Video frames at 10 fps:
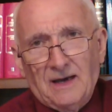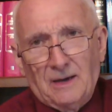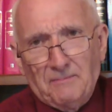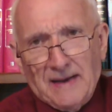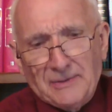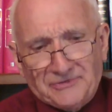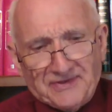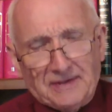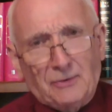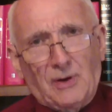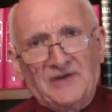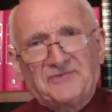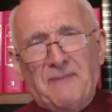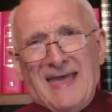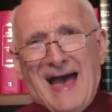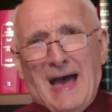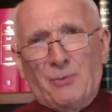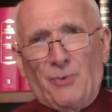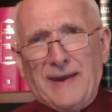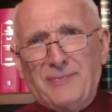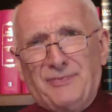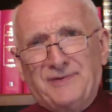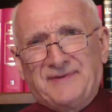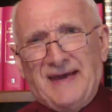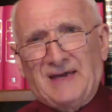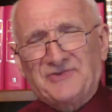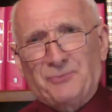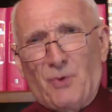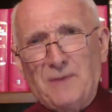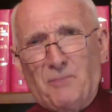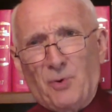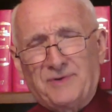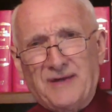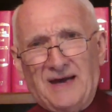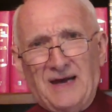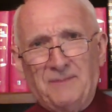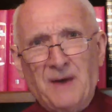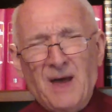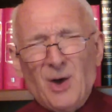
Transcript: amazing grace. May I read the text one more time?